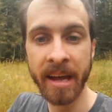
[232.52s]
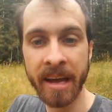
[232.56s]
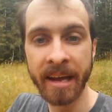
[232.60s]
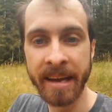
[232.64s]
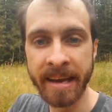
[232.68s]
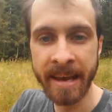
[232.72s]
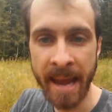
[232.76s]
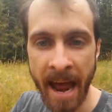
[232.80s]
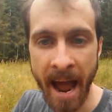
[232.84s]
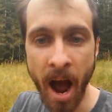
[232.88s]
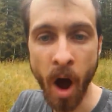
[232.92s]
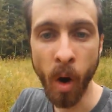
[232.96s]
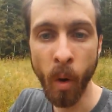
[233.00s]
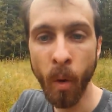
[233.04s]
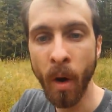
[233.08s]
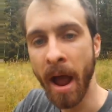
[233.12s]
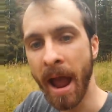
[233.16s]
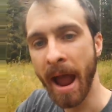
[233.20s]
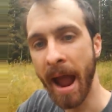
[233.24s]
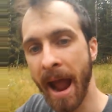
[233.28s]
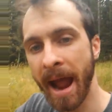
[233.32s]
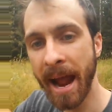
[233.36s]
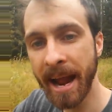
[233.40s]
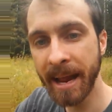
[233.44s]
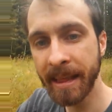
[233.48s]
now
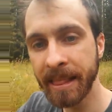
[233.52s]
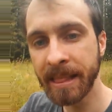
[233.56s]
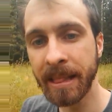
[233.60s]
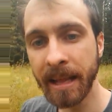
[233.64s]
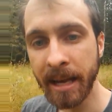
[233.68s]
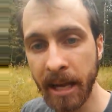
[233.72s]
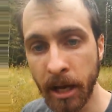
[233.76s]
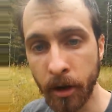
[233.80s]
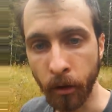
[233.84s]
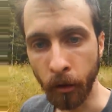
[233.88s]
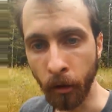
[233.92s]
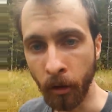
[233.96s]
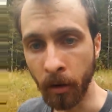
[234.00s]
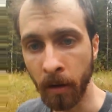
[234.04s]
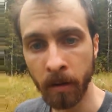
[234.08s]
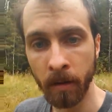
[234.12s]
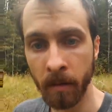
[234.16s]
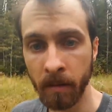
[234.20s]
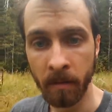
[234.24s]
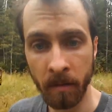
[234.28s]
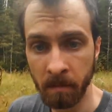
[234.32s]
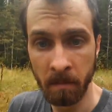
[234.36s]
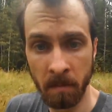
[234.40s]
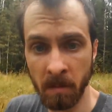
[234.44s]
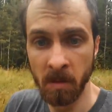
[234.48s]
and later.
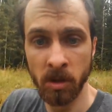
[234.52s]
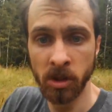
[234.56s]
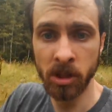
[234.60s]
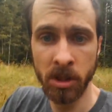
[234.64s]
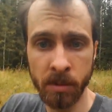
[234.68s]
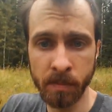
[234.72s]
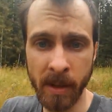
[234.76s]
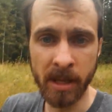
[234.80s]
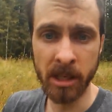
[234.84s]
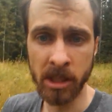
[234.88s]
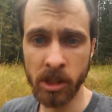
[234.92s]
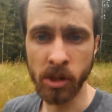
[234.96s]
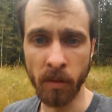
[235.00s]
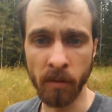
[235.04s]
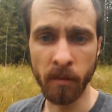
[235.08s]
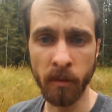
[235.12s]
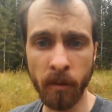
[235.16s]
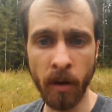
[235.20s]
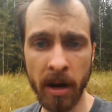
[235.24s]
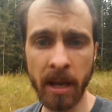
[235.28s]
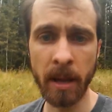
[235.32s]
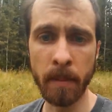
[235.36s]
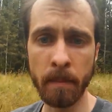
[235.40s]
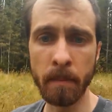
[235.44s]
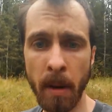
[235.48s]
Just because they're
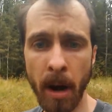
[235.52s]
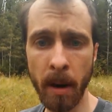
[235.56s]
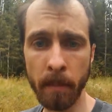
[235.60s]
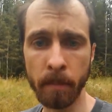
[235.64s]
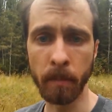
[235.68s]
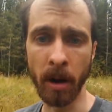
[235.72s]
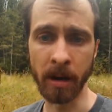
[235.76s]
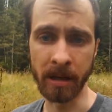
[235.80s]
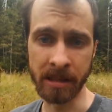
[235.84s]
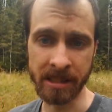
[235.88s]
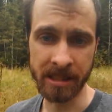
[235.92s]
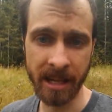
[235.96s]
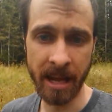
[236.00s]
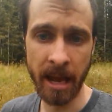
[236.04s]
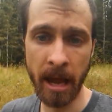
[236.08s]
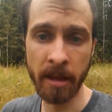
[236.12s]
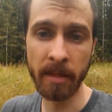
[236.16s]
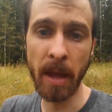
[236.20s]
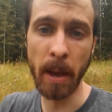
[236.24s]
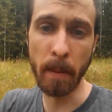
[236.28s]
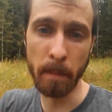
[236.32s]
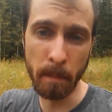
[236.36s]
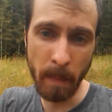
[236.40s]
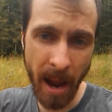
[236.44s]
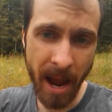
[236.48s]
fucking butt plugs. And
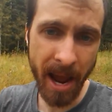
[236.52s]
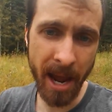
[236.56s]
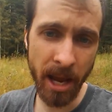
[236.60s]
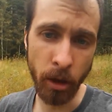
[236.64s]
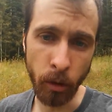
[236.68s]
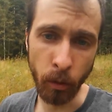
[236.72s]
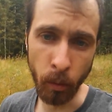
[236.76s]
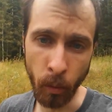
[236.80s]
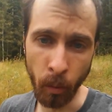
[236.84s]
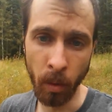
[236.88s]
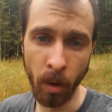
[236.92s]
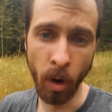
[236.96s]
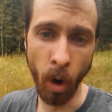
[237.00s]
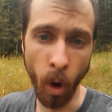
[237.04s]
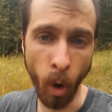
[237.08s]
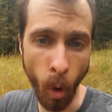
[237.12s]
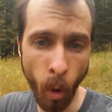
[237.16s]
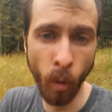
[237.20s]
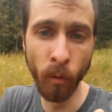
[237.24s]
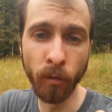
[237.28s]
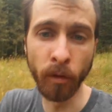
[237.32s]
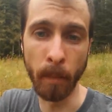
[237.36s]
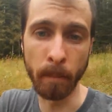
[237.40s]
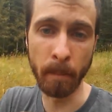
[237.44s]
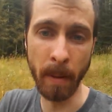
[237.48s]
they pay you,
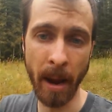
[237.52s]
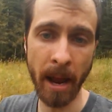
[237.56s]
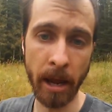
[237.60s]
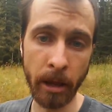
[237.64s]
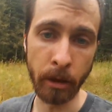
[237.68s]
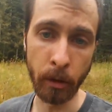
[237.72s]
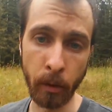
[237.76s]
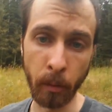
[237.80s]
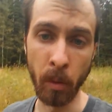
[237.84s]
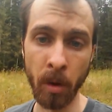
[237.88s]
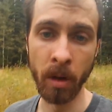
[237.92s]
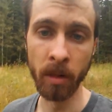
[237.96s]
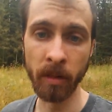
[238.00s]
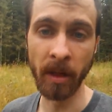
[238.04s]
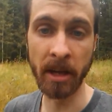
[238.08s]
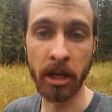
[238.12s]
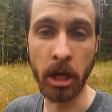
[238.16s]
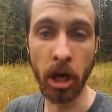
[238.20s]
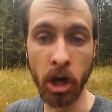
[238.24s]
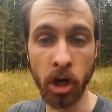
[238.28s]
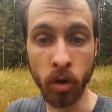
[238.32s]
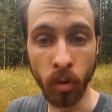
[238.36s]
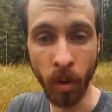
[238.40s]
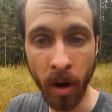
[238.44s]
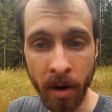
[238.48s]
overpay you, like
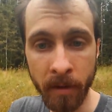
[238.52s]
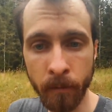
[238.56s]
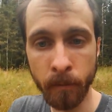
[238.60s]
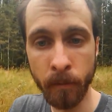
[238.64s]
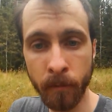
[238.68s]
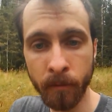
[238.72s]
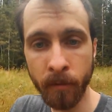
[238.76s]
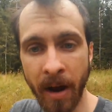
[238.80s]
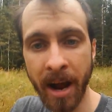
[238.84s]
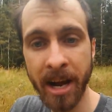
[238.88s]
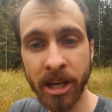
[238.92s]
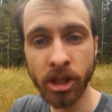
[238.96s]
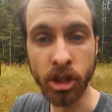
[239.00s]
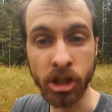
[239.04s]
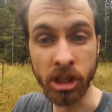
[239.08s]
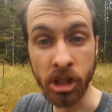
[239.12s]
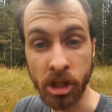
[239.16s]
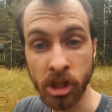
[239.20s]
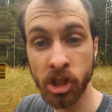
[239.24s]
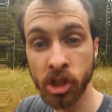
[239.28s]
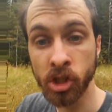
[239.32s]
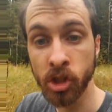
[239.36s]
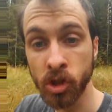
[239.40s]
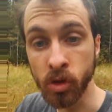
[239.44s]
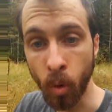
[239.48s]
a grunt
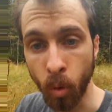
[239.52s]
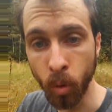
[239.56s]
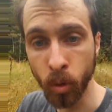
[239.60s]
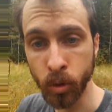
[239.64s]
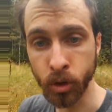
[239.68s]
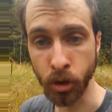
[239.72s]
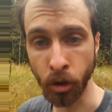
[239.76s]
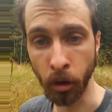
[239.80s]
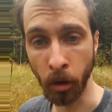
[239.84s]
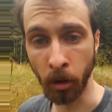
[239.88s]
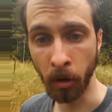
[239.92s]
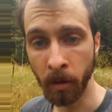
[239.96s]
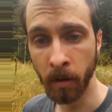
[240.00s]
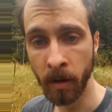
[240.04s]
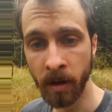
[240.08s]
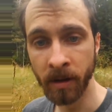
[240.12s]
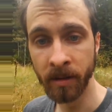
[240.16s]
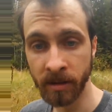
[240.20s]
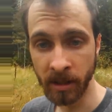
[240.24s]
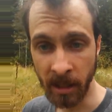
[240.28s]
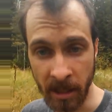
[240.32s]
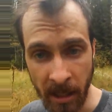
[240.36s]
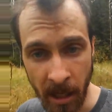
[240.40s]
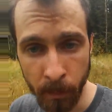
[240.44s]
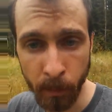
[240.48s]
fascist soldier
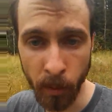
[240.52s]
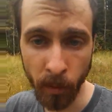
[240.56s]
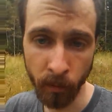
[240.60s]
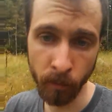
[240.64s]
to keep your